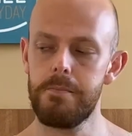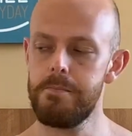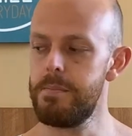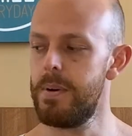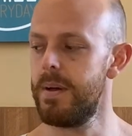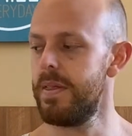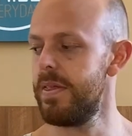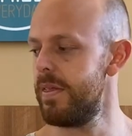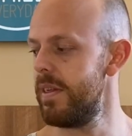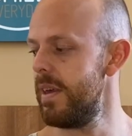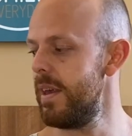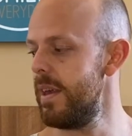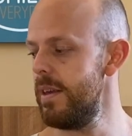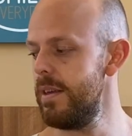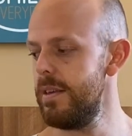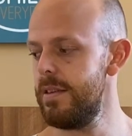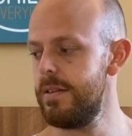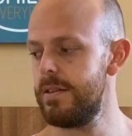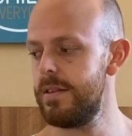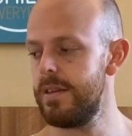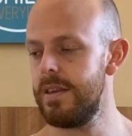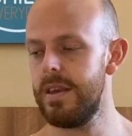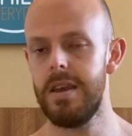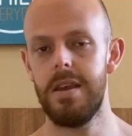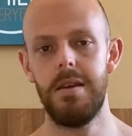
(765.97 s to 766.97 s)
but
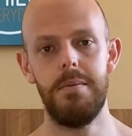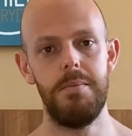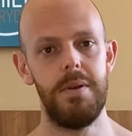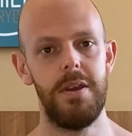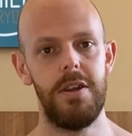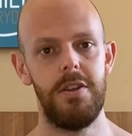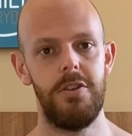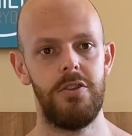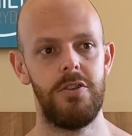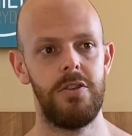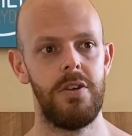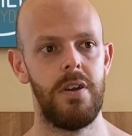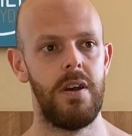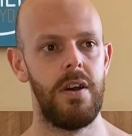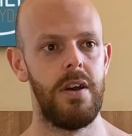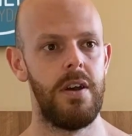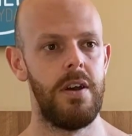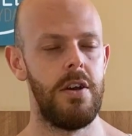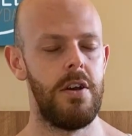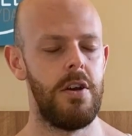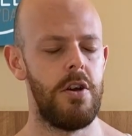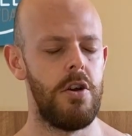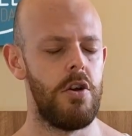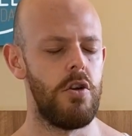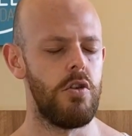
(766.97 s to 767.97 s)
these image
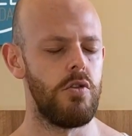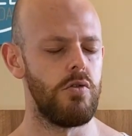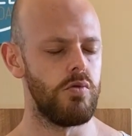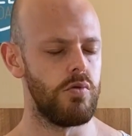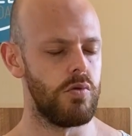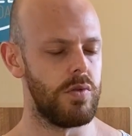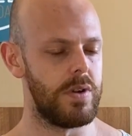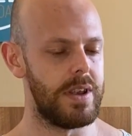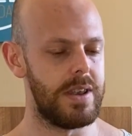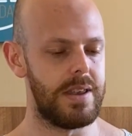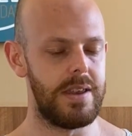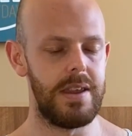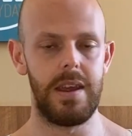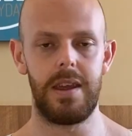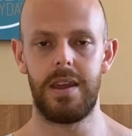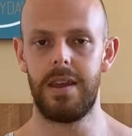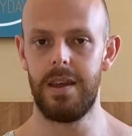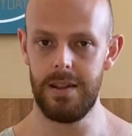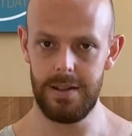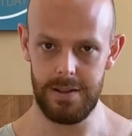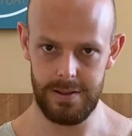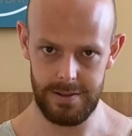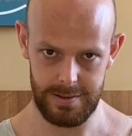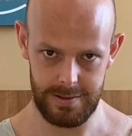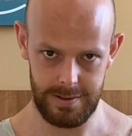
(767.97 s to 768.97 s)

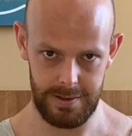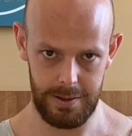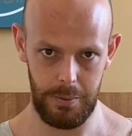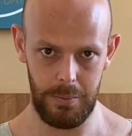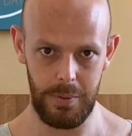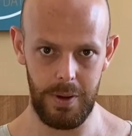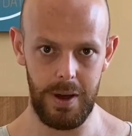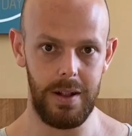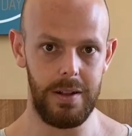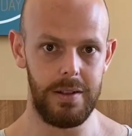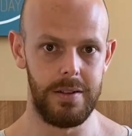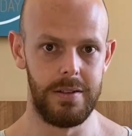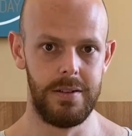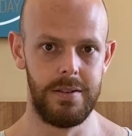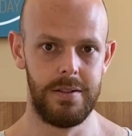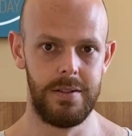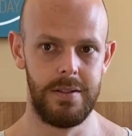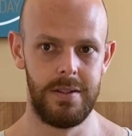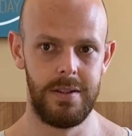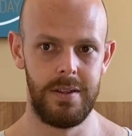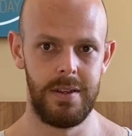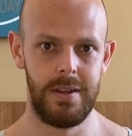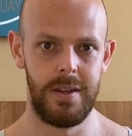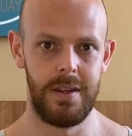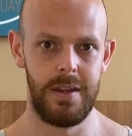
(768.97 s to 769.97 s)
ridiculously well,
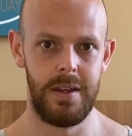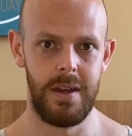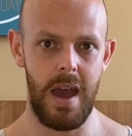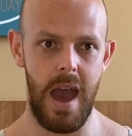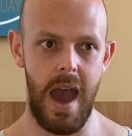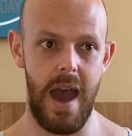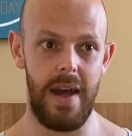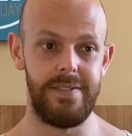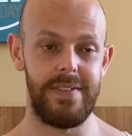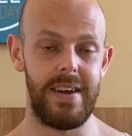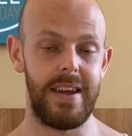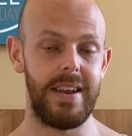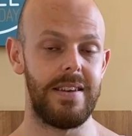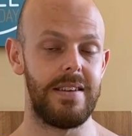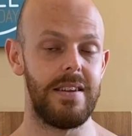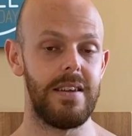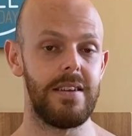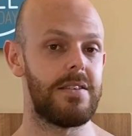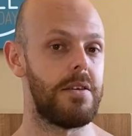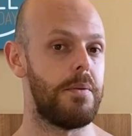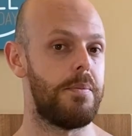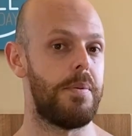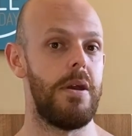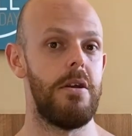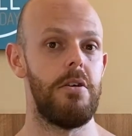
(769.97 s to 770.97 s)
and they
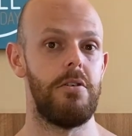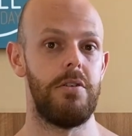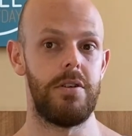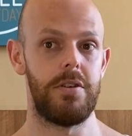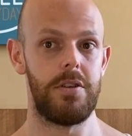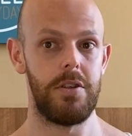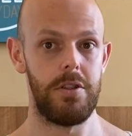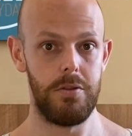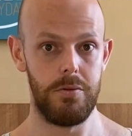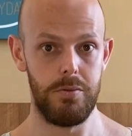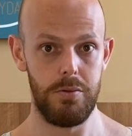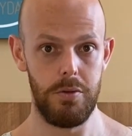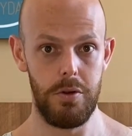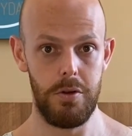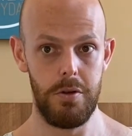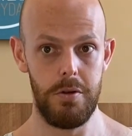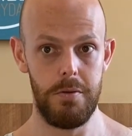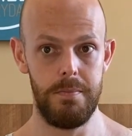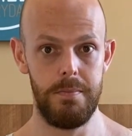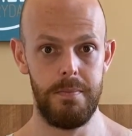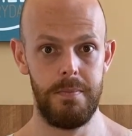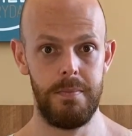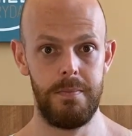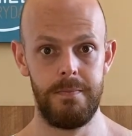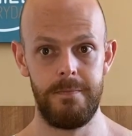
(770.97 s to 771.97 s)
disappear into the
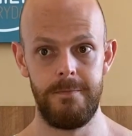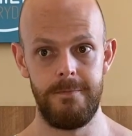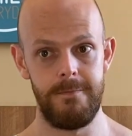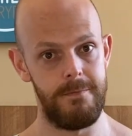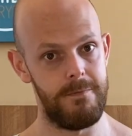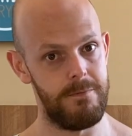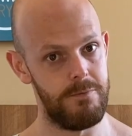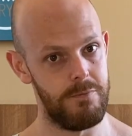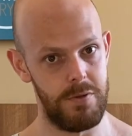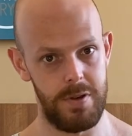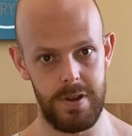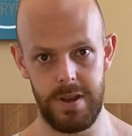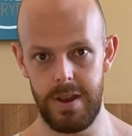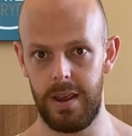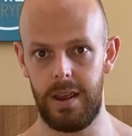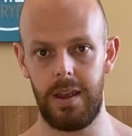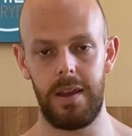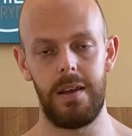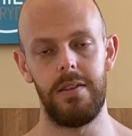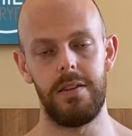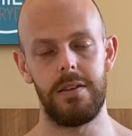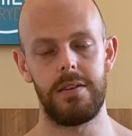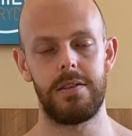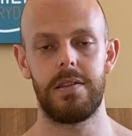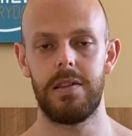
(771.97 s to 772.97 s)
room
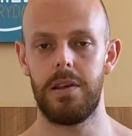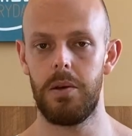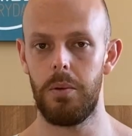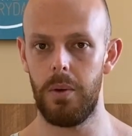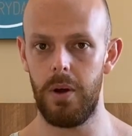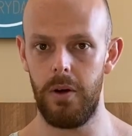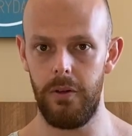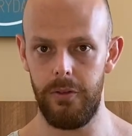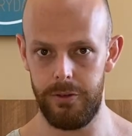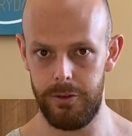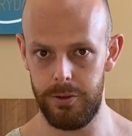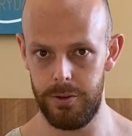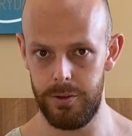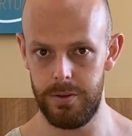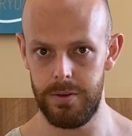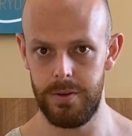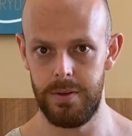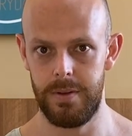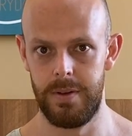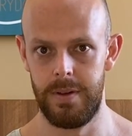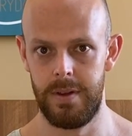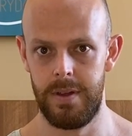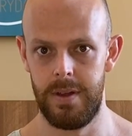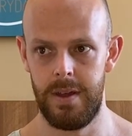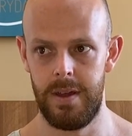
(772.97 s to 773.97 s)
ridiculously well too.
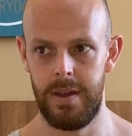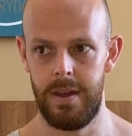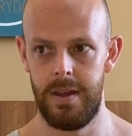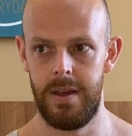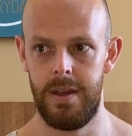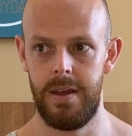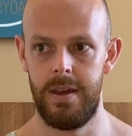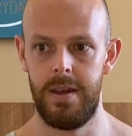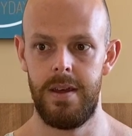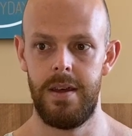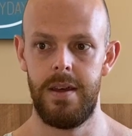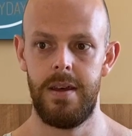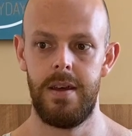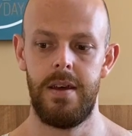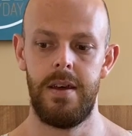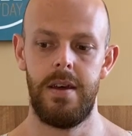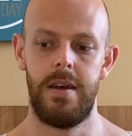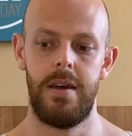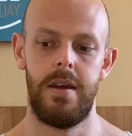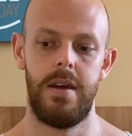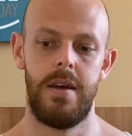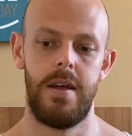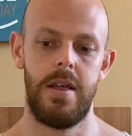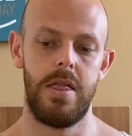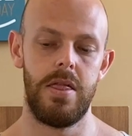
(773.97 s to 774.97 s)

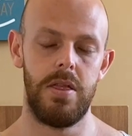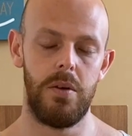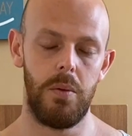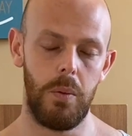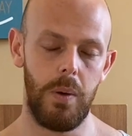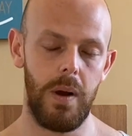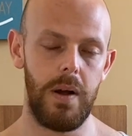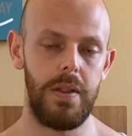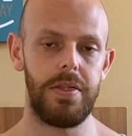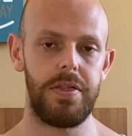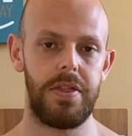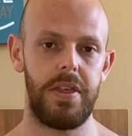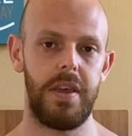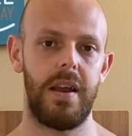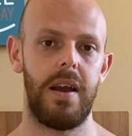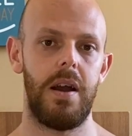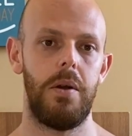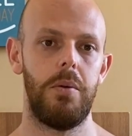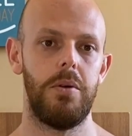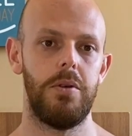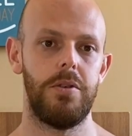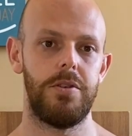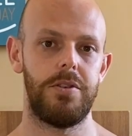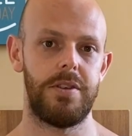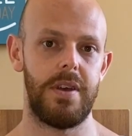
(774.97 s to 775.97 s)
The one thing I
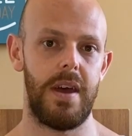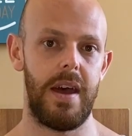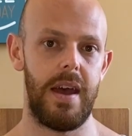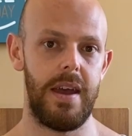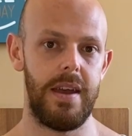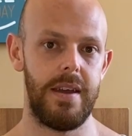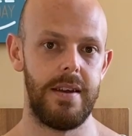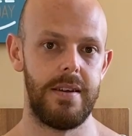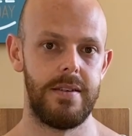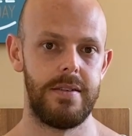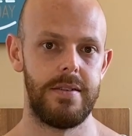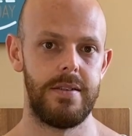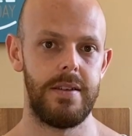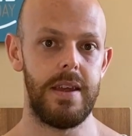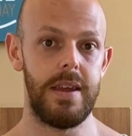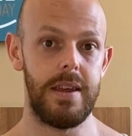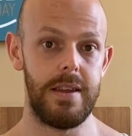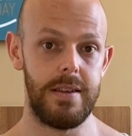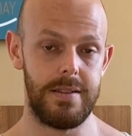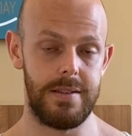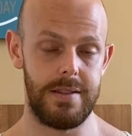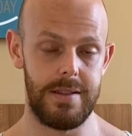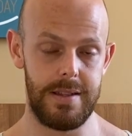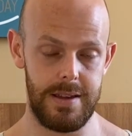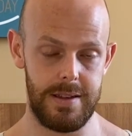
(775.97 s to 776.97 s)
will say
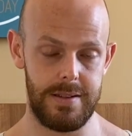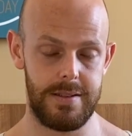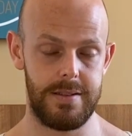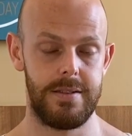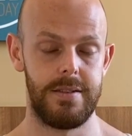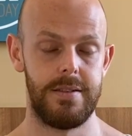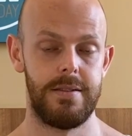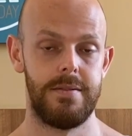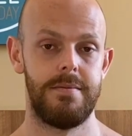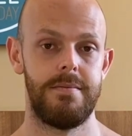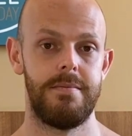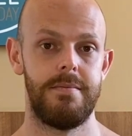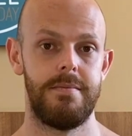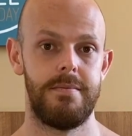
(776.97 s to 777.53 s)
is this: